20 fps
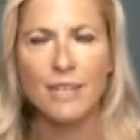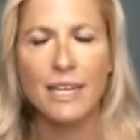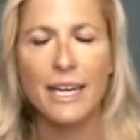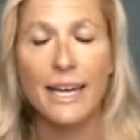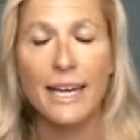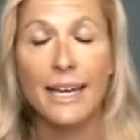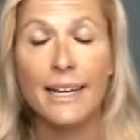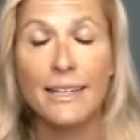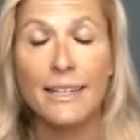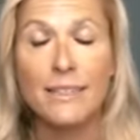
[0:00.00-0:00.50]

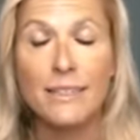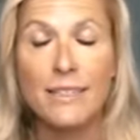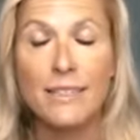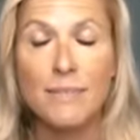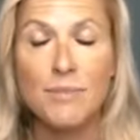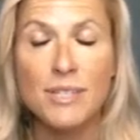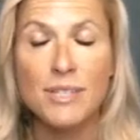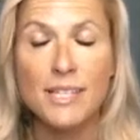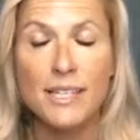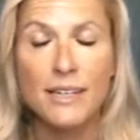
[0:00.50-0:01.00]
And I'm
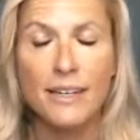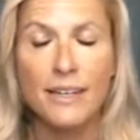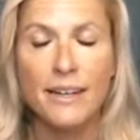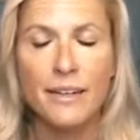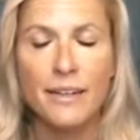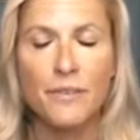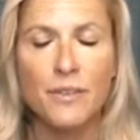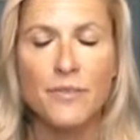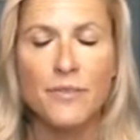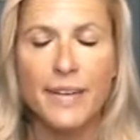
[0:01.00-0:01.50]
just going to kind
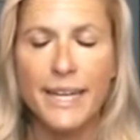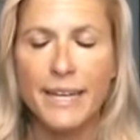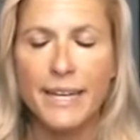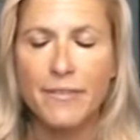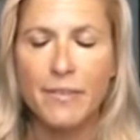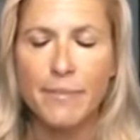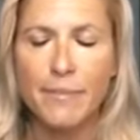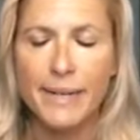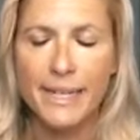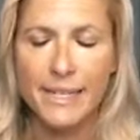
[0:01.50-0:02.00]
of invite
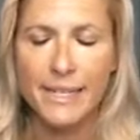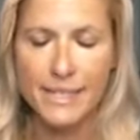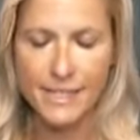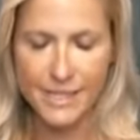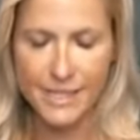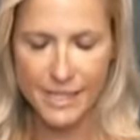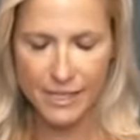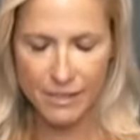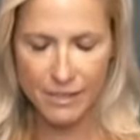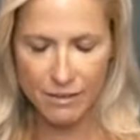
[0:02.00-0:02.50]
everybody to
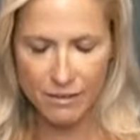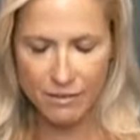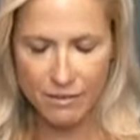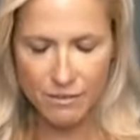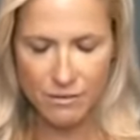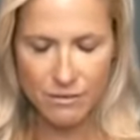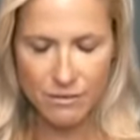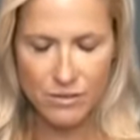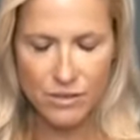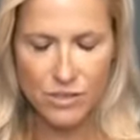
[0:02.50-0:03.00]
sit
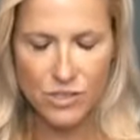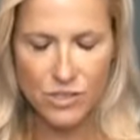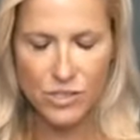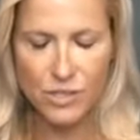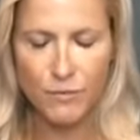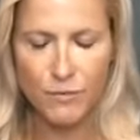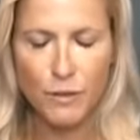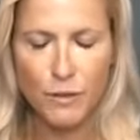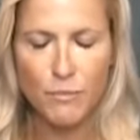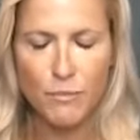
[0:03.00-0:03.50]

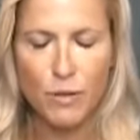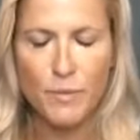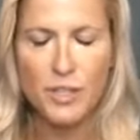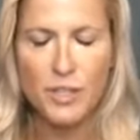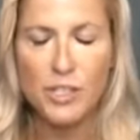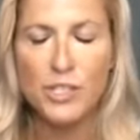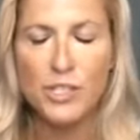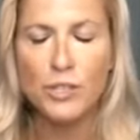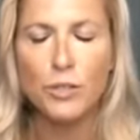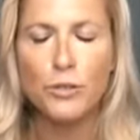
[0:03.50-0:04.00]
for a moment,
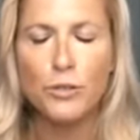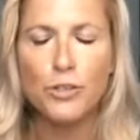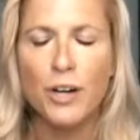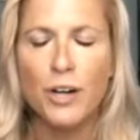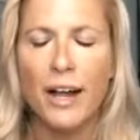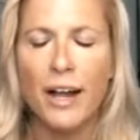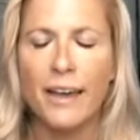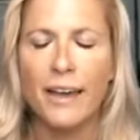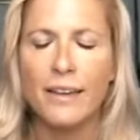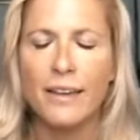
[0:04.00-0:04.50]
just close your
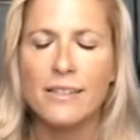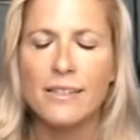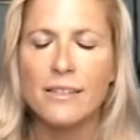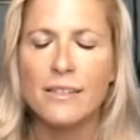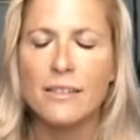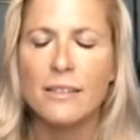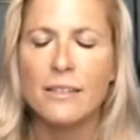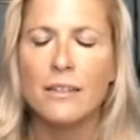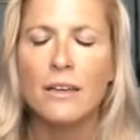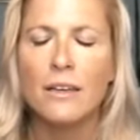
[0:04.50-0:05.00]
eyes
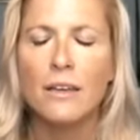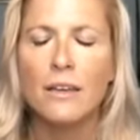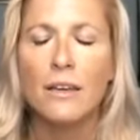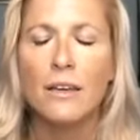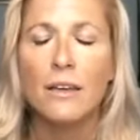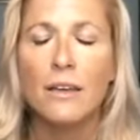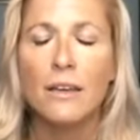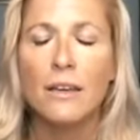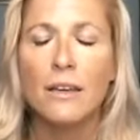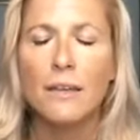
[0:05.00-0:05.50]
and
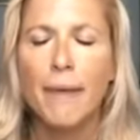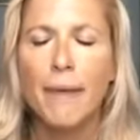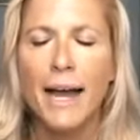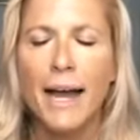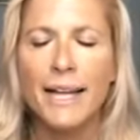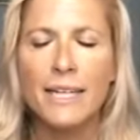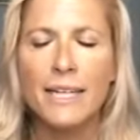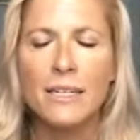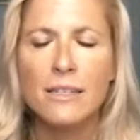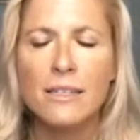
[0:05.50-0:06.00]
come
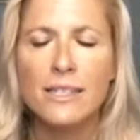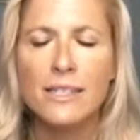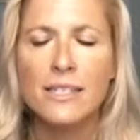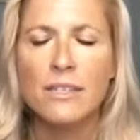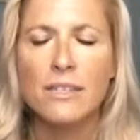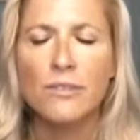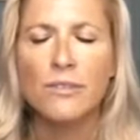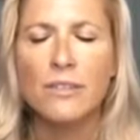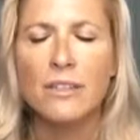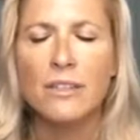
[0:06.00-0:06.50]
back into the
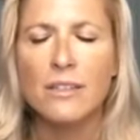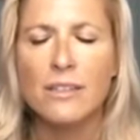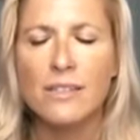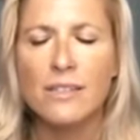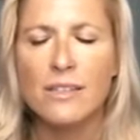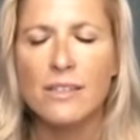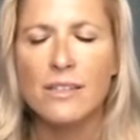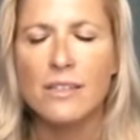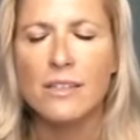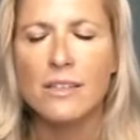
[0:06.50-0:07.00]

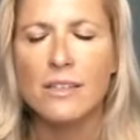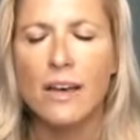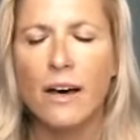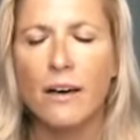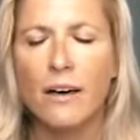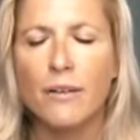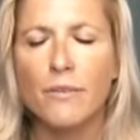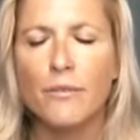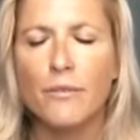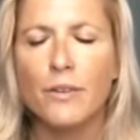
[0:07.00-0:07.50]
stillness
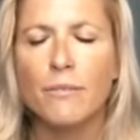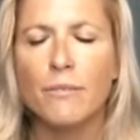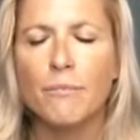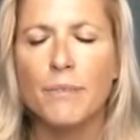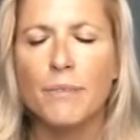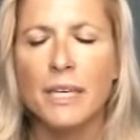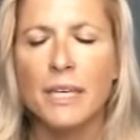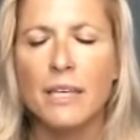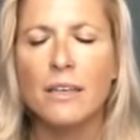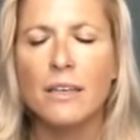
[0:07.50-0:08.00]
of
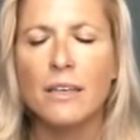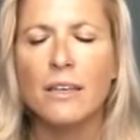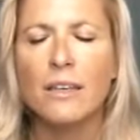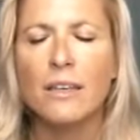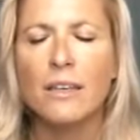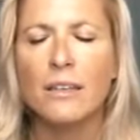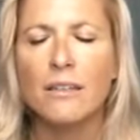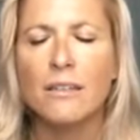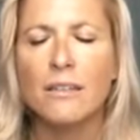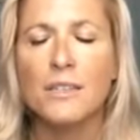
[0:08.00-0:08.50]
being
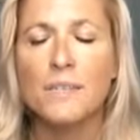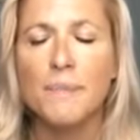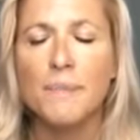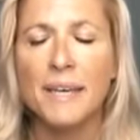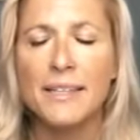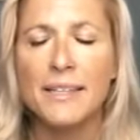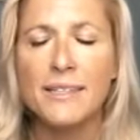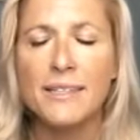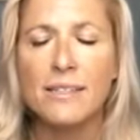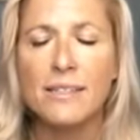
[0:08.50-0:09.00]
in the
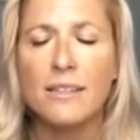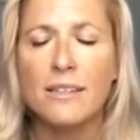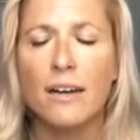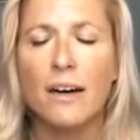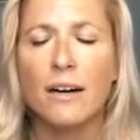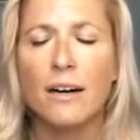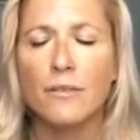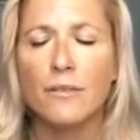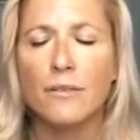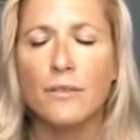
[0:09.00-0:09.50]
space
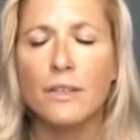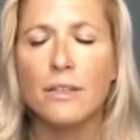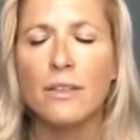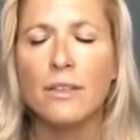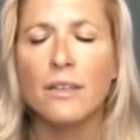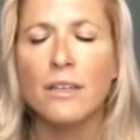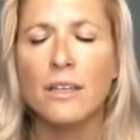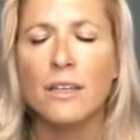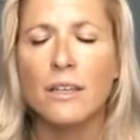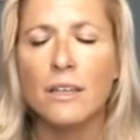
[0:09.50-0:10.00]
of
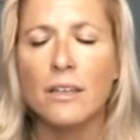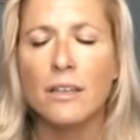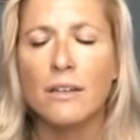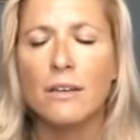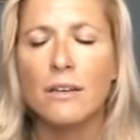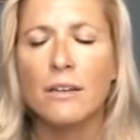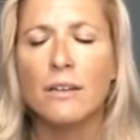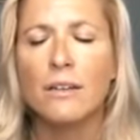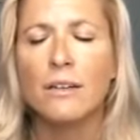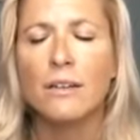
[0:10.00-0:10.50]
the
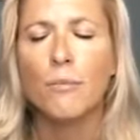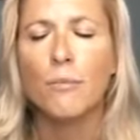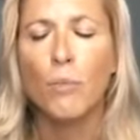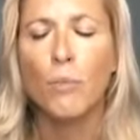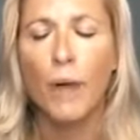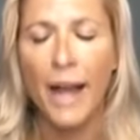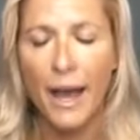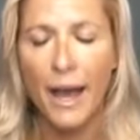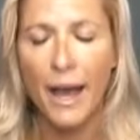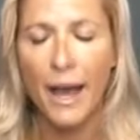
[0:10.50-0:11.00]

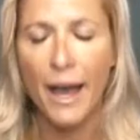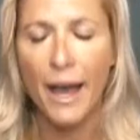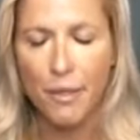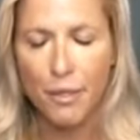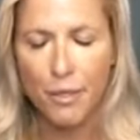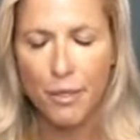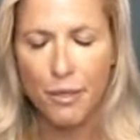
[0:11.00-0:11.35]
breath,